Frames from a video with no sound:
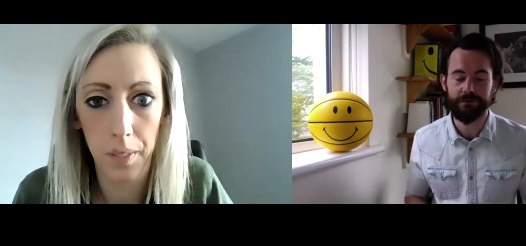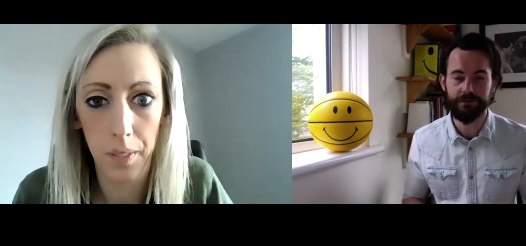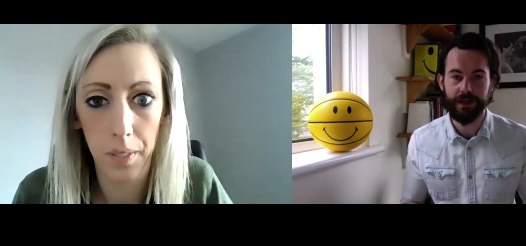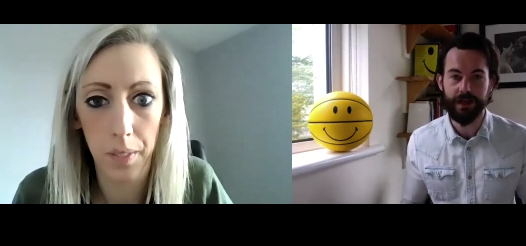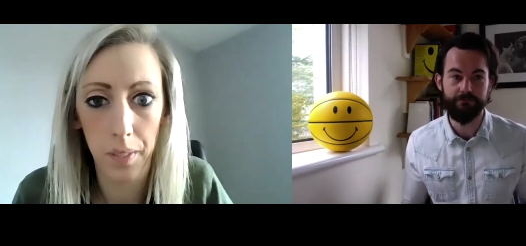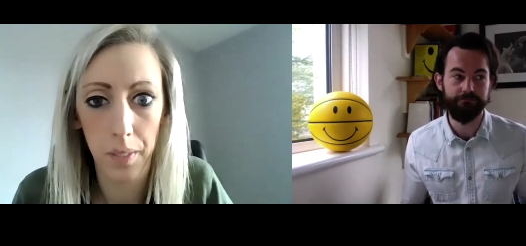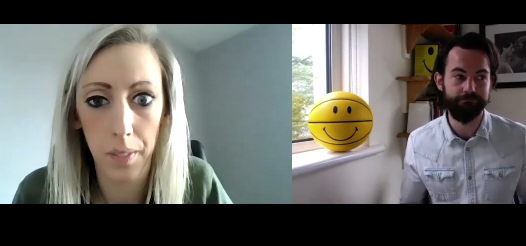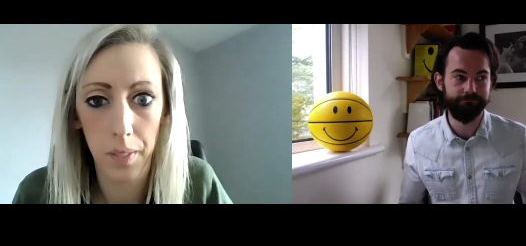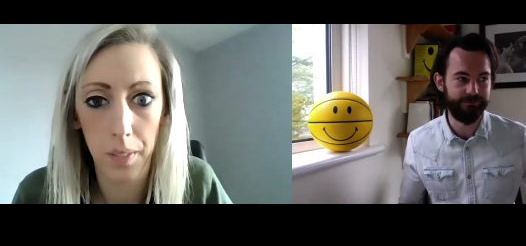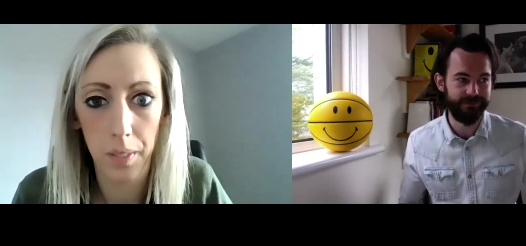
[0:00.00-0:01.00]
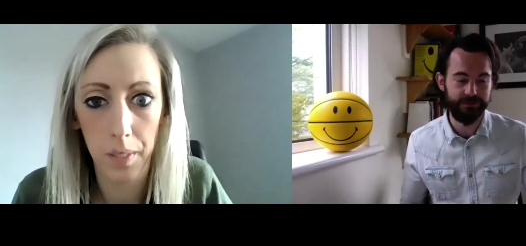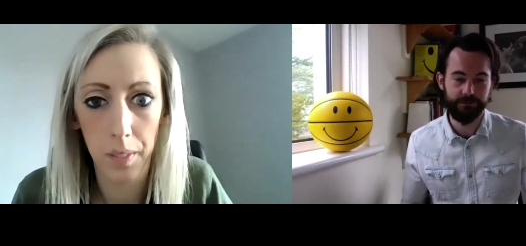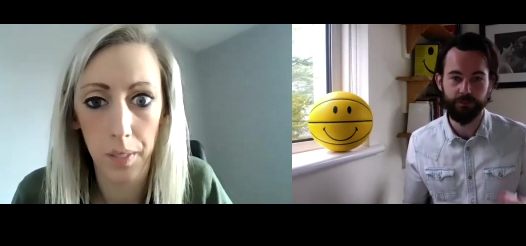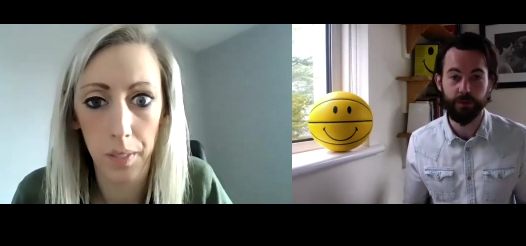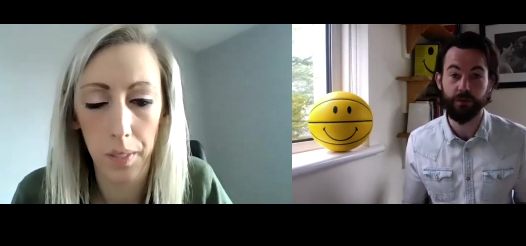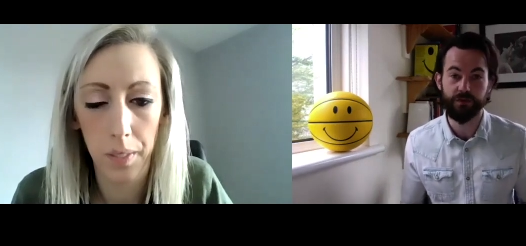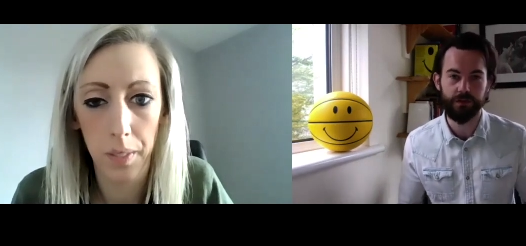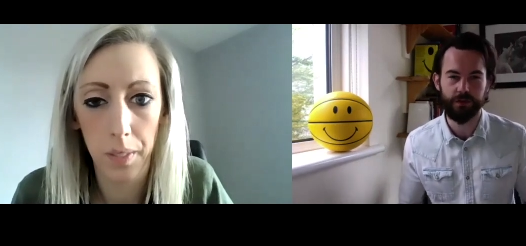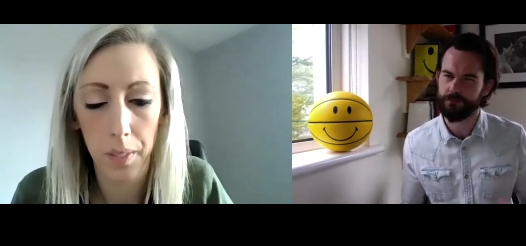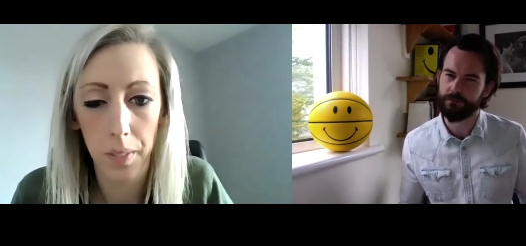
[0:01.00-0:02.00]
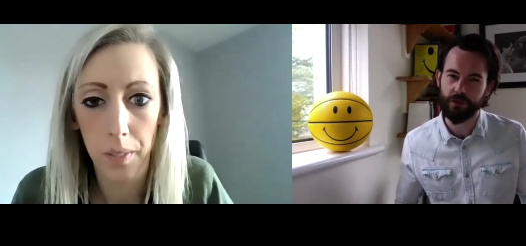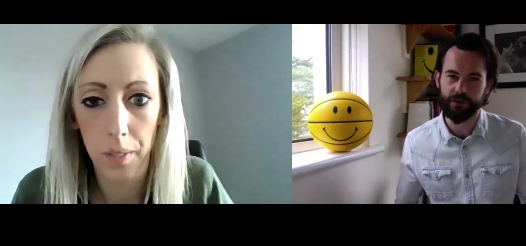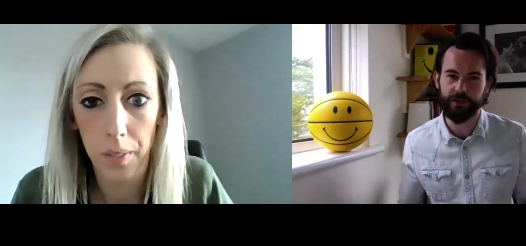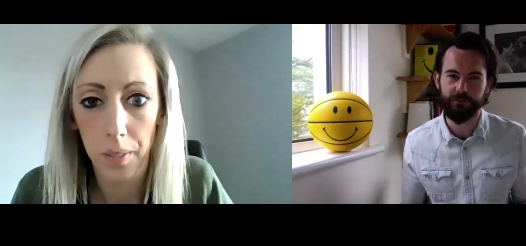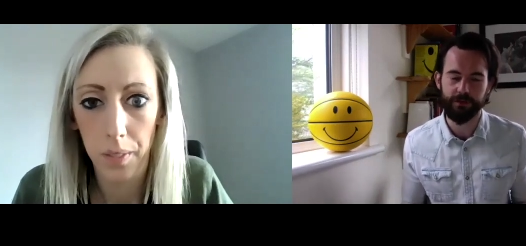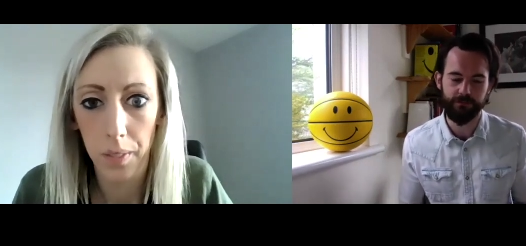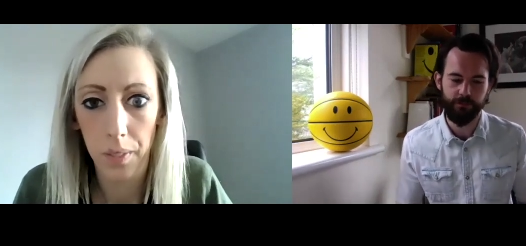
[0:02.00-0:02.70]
Speaker 1: um, proposal or call to government?